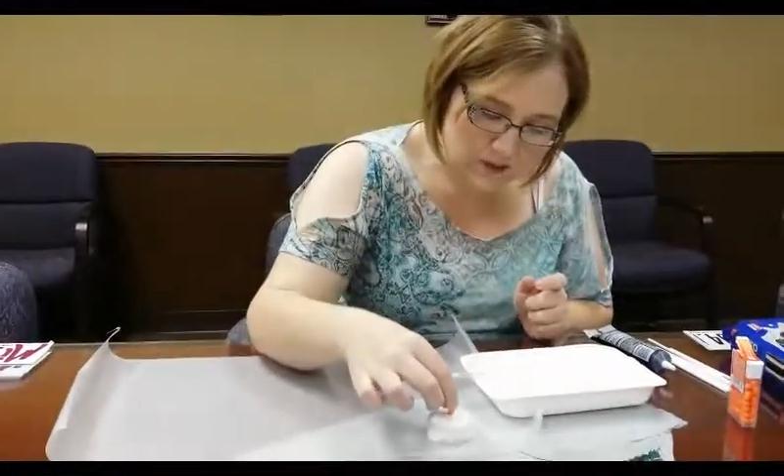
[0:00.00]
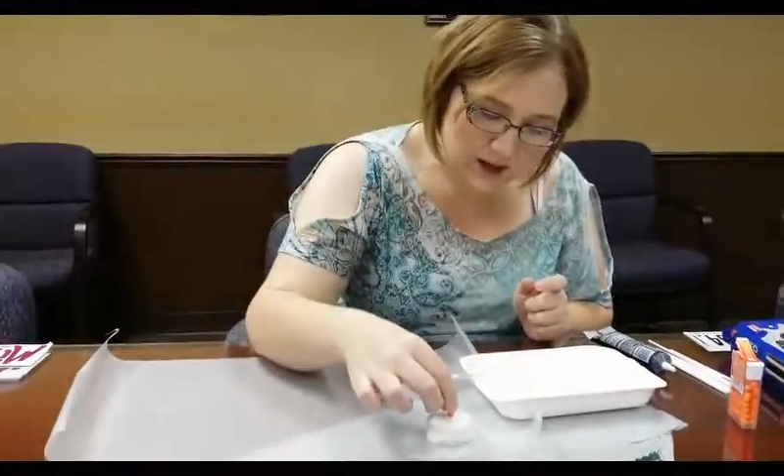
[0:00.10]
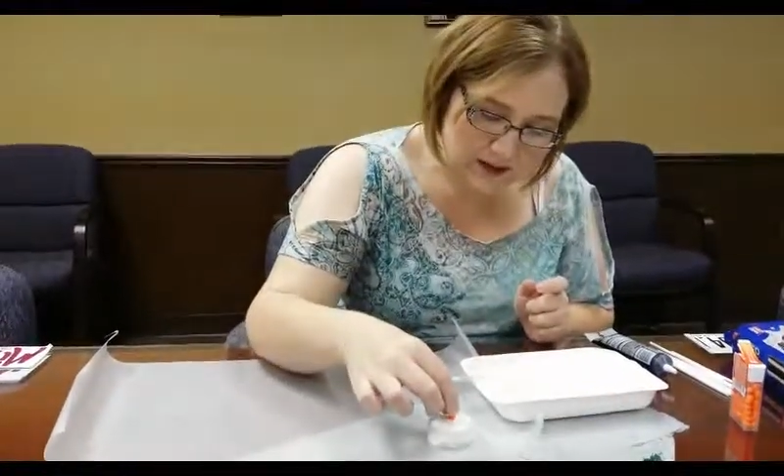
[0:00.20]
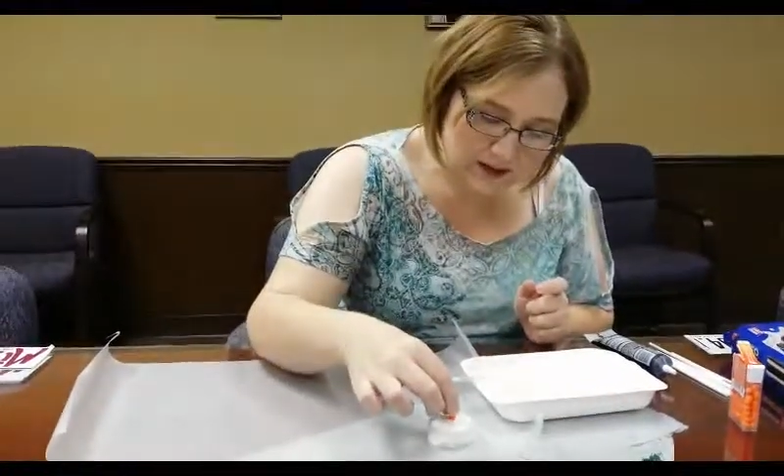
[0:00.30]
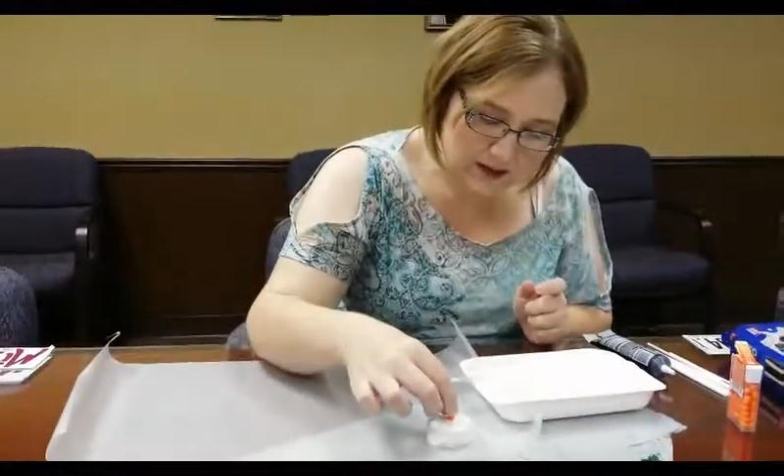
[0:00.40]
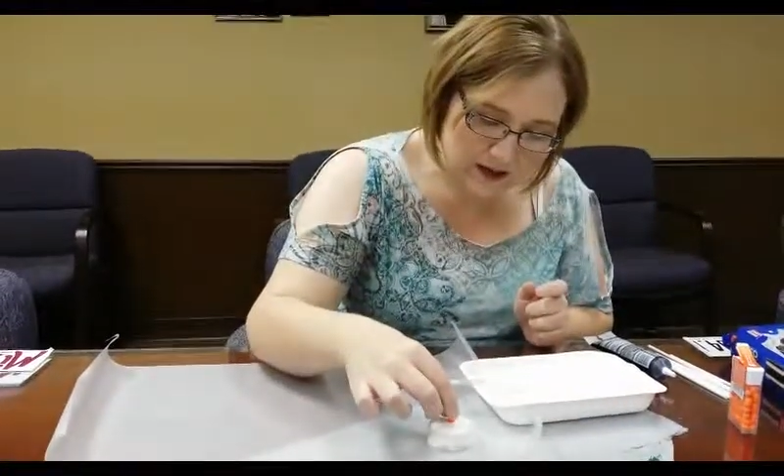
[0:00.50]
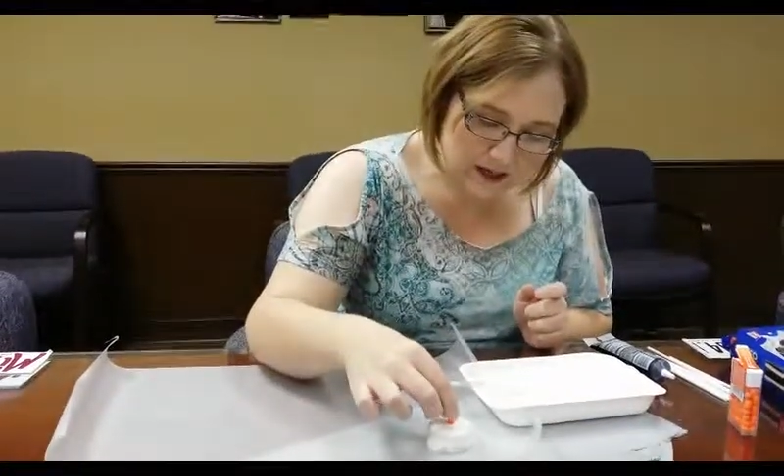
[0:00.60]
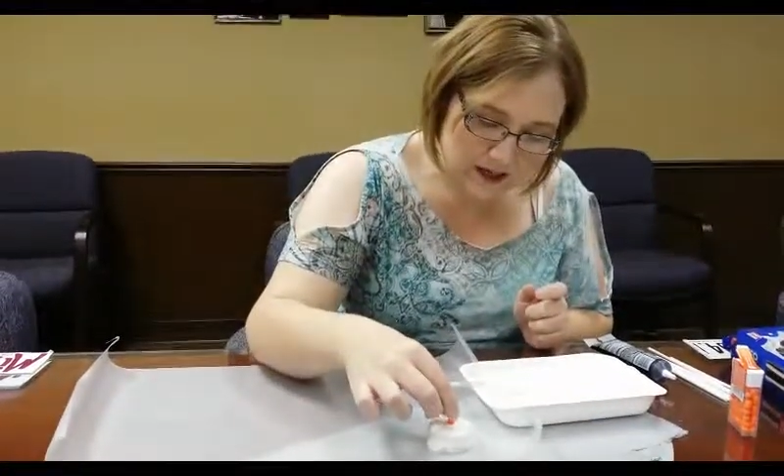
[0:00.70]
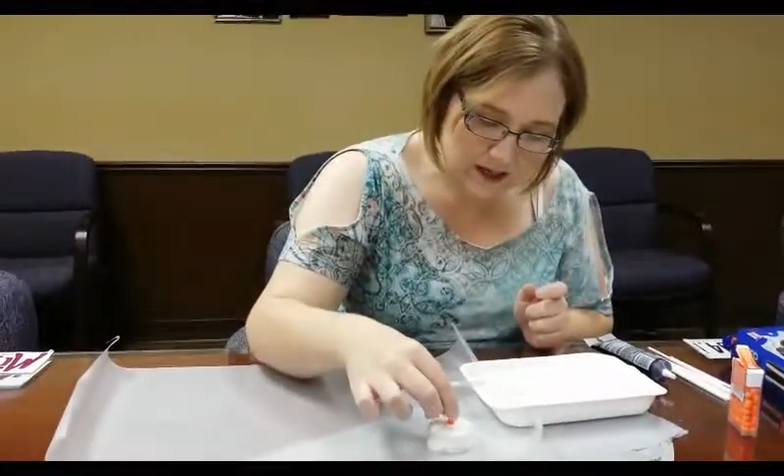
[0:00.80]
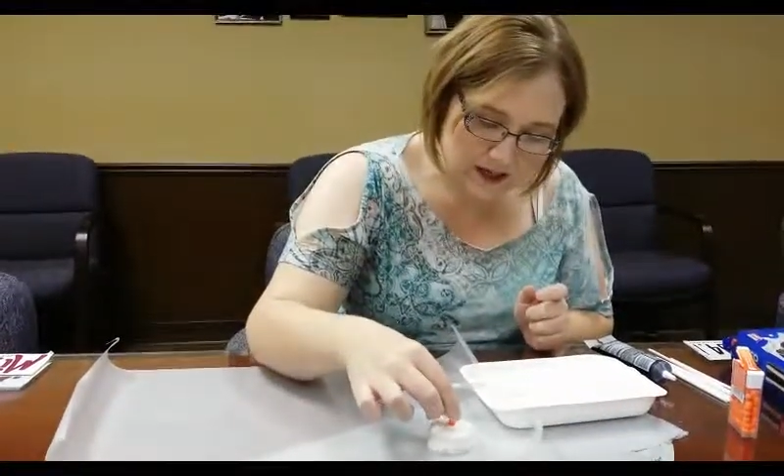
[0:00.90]
right there
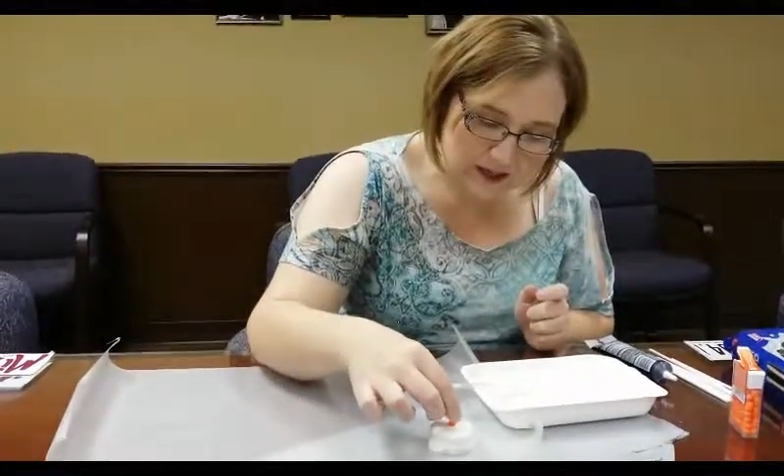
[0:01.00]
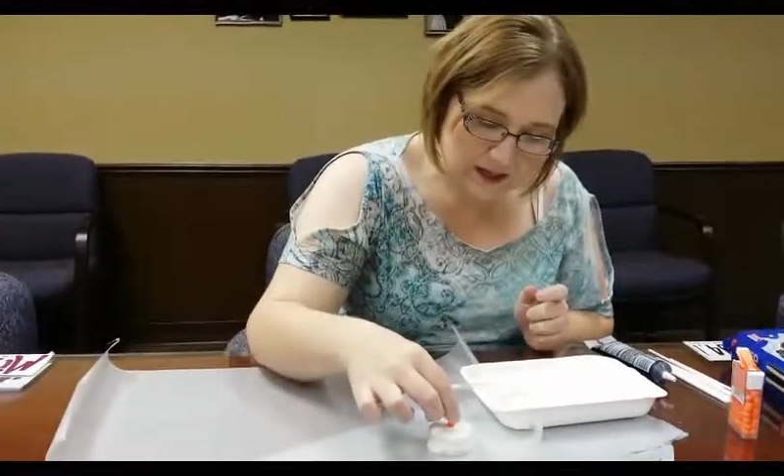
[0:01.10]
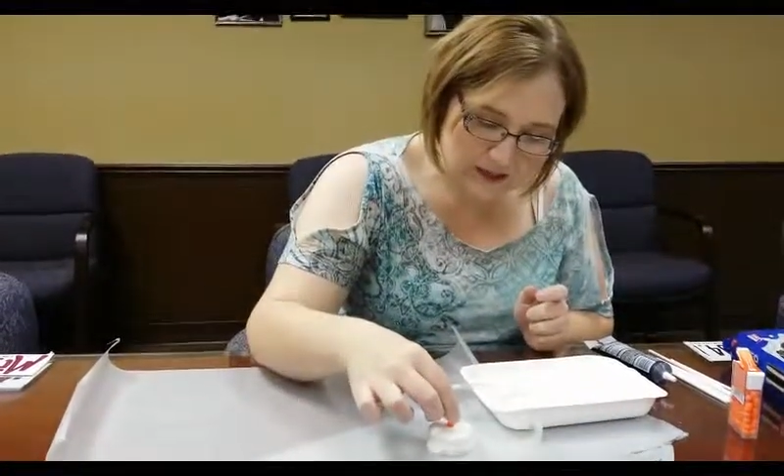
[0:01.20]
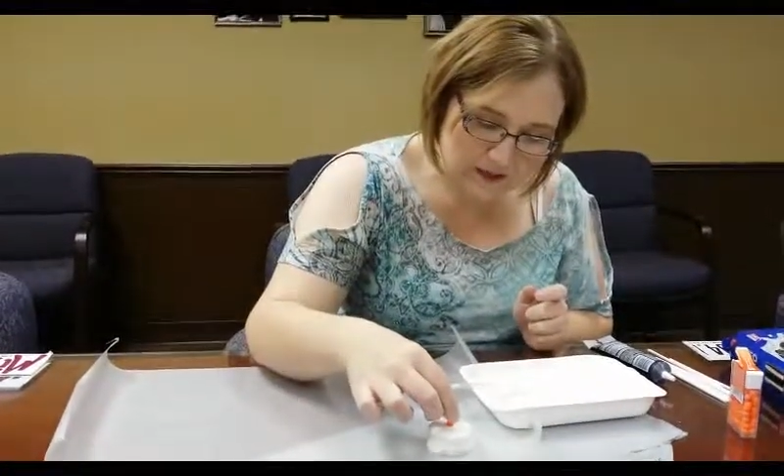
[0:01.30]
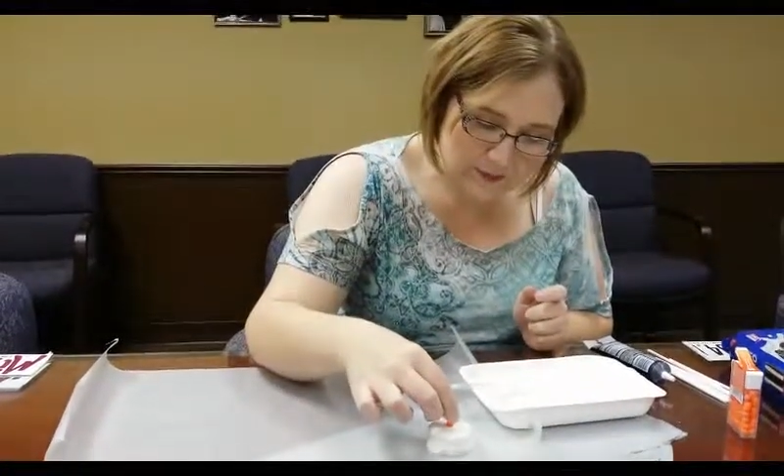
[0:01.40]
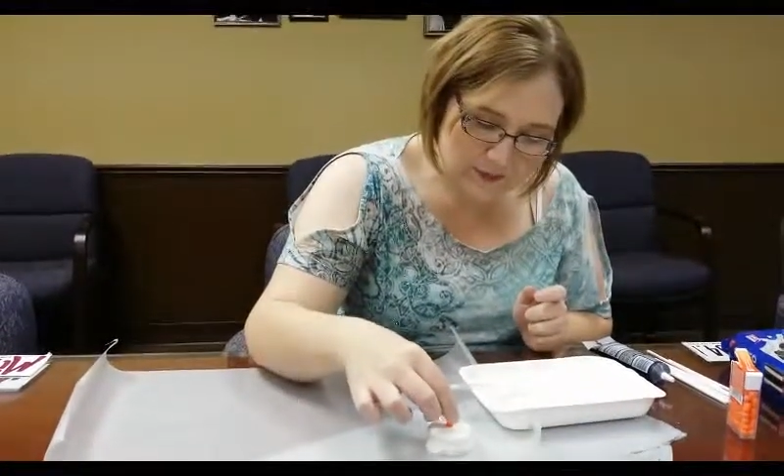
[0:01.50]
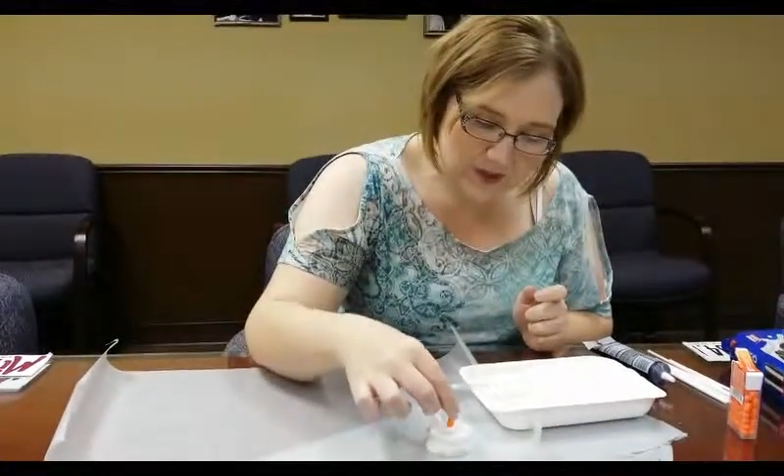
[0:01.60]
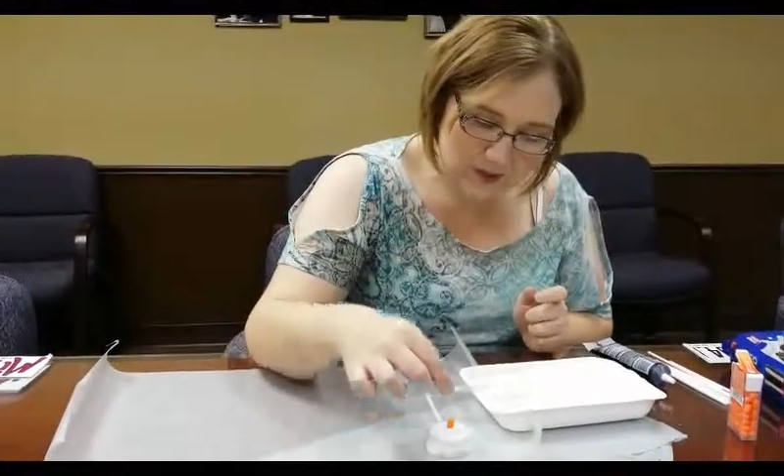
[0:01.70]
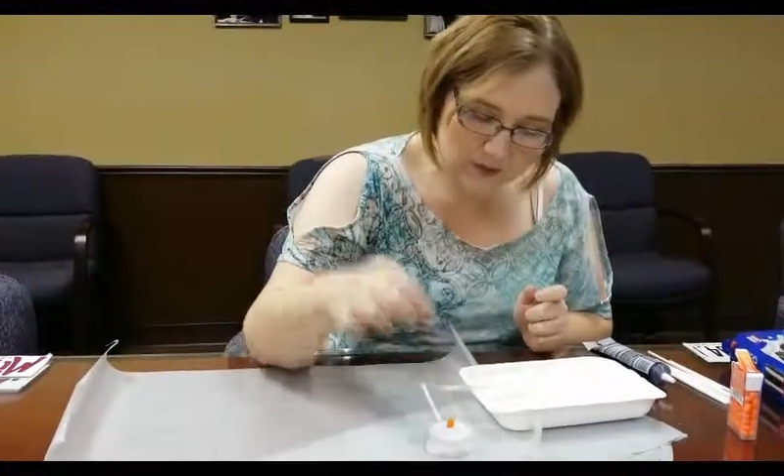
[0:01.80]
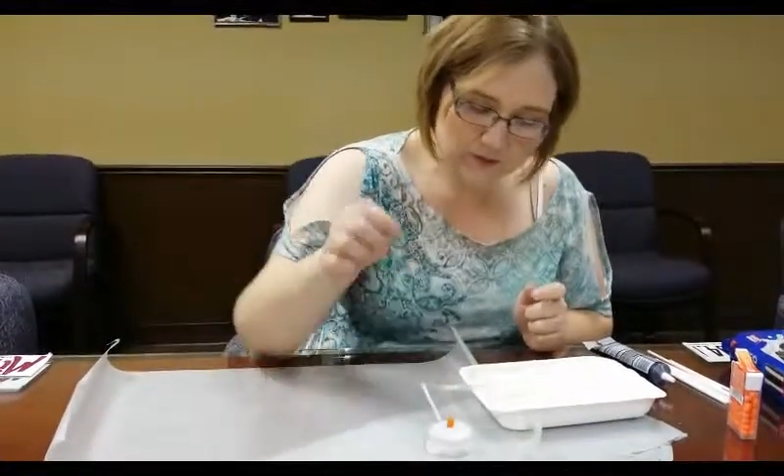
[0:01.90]
in the
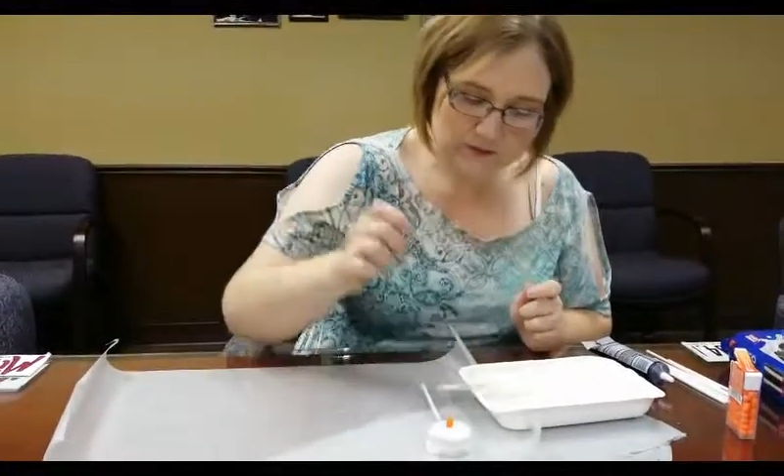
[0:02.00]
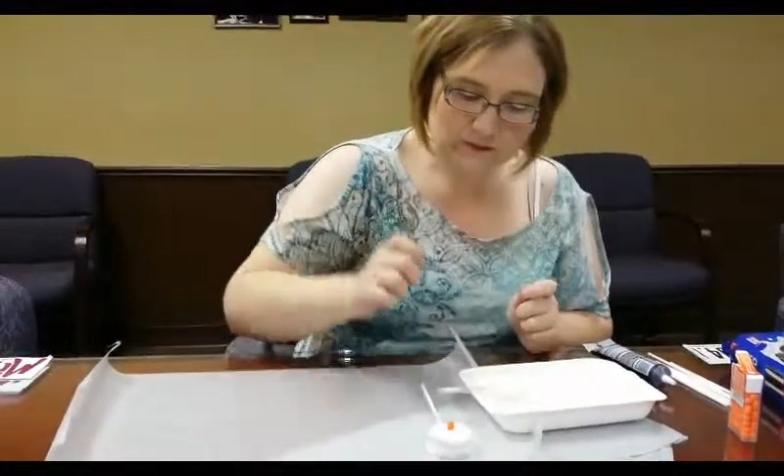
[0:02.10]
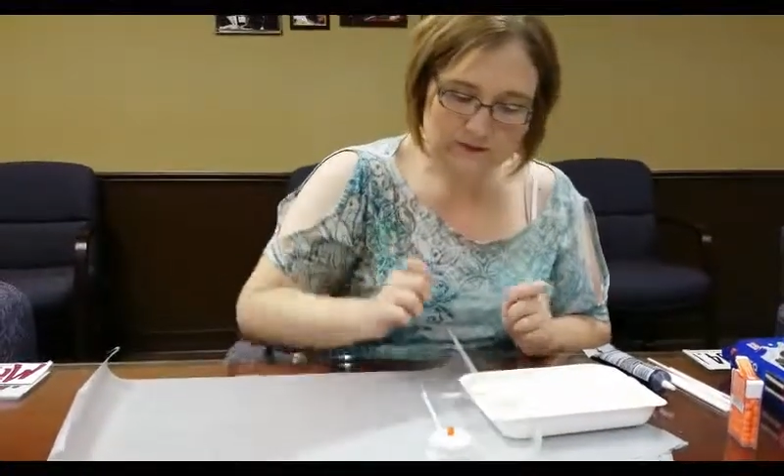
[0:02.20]
middle,